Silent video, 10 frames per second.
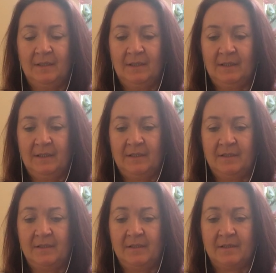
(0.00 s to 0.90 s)

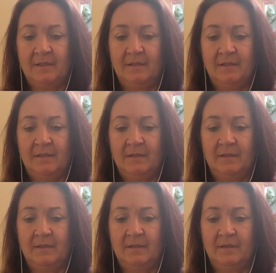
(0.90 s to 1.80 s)
And
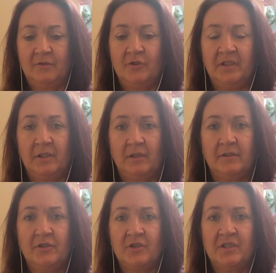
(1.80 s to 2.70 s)
I'd really
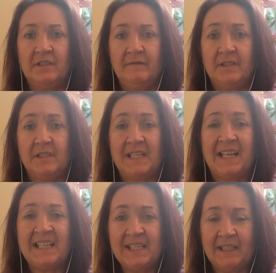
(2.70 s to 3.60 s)
encourage you to even
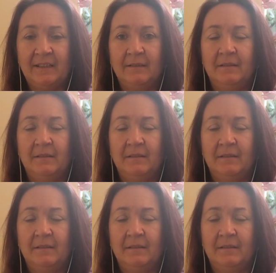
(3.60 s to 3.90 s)
diary